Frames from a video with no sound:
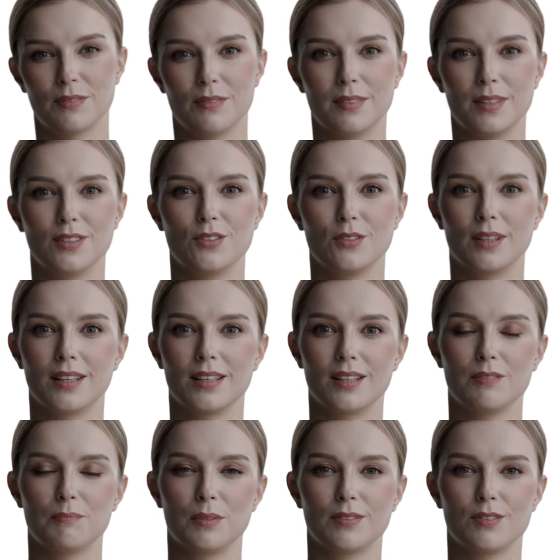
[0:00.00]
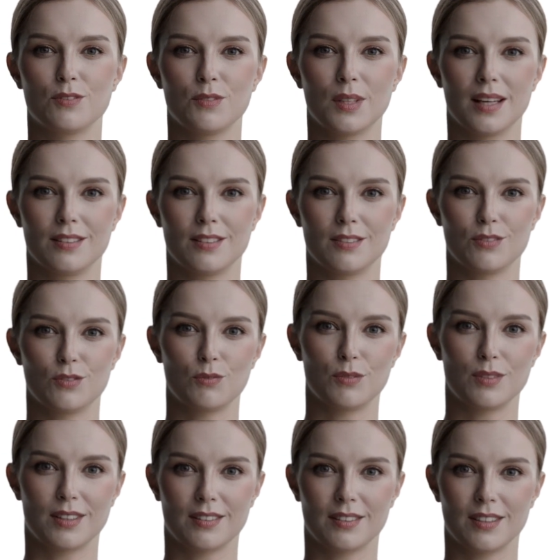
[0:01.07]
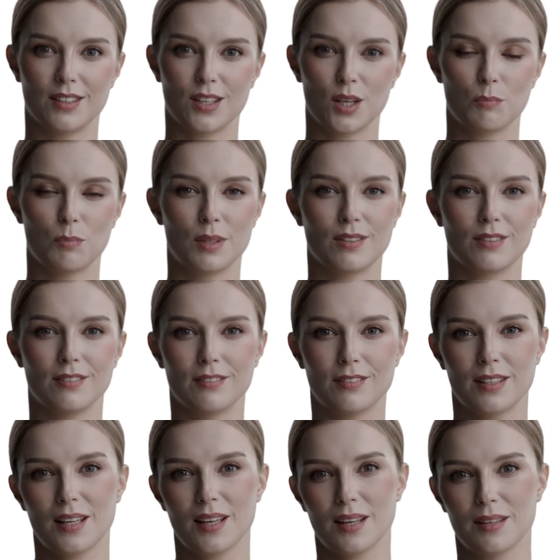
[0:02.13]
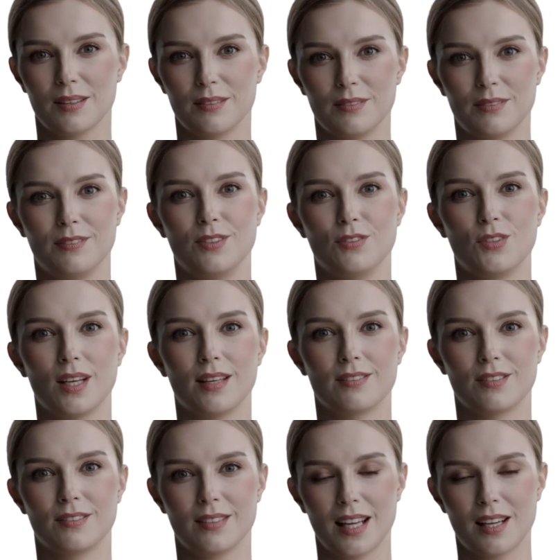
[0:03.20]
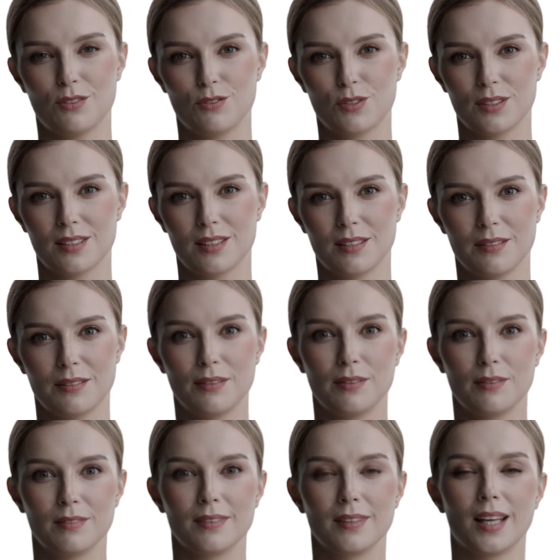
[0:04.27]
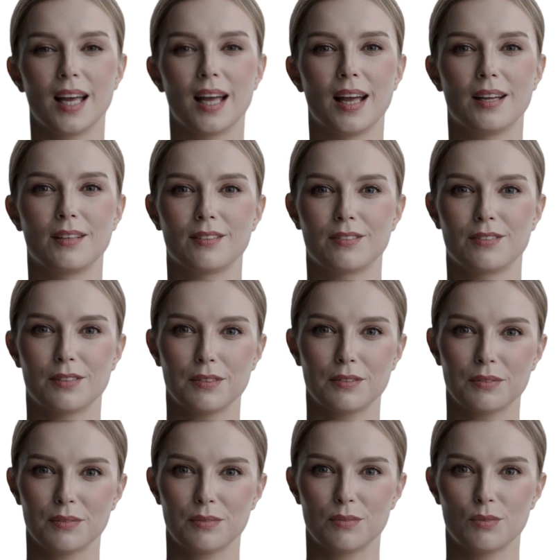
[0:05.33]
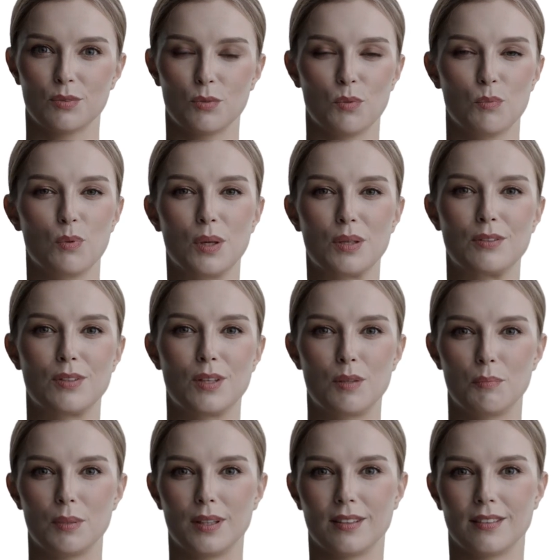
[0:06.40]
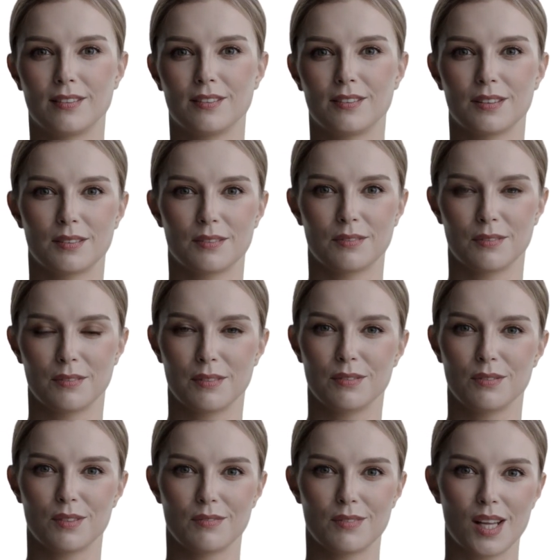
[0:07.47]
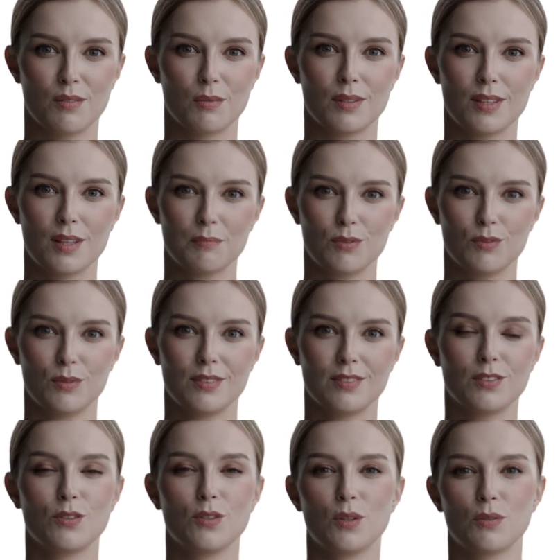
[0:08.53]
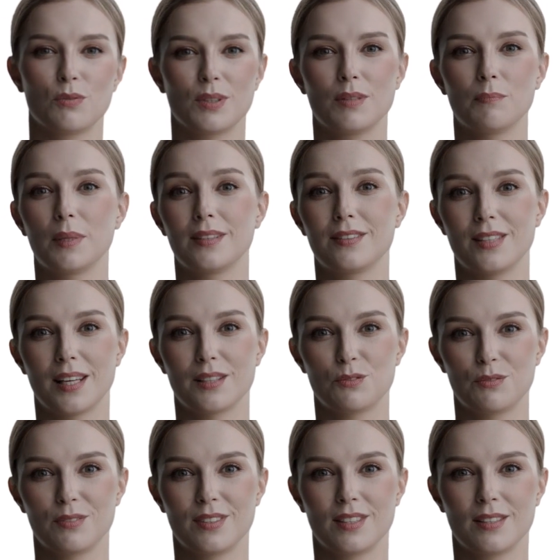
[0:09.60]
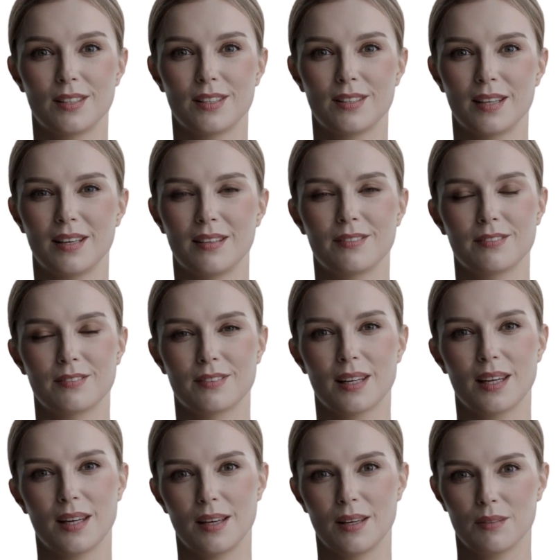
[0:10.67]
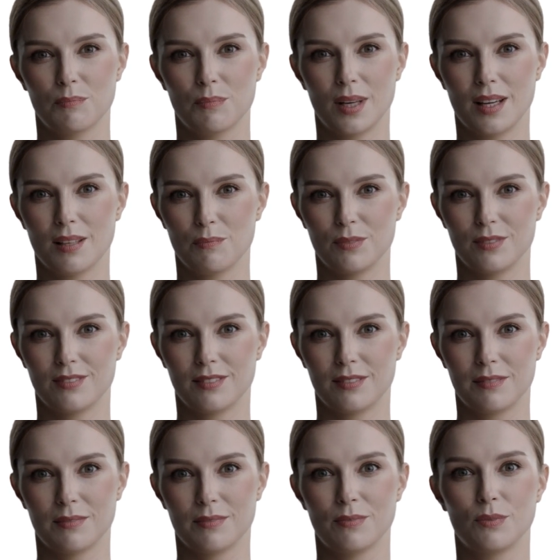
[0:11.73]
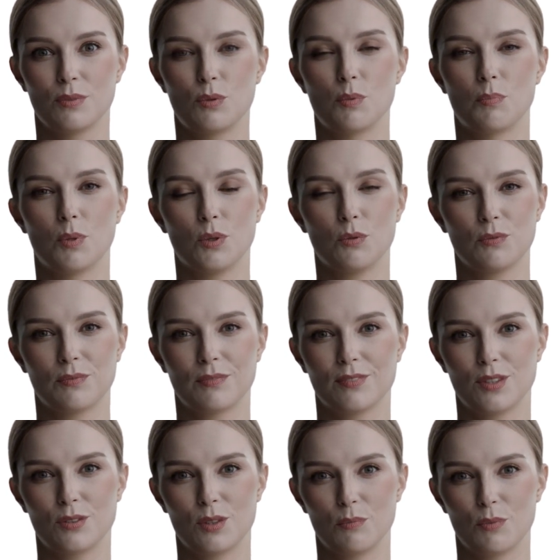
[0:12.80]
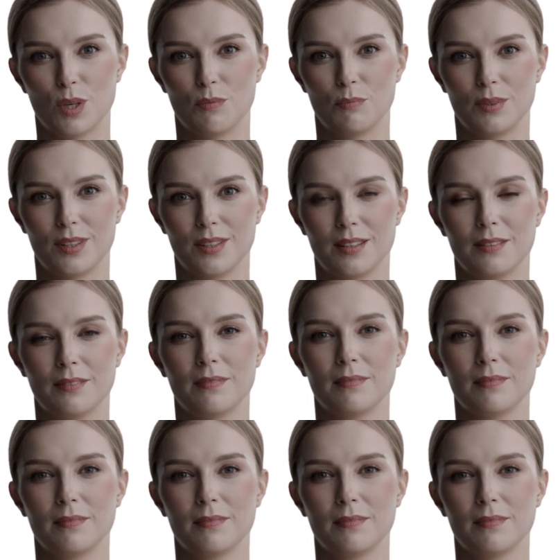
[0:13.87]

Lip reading: These are easements granted to utility companies, such as electric, gas, or water companies, allowing them to install and maintain utility lines, pipes, or poles on your property.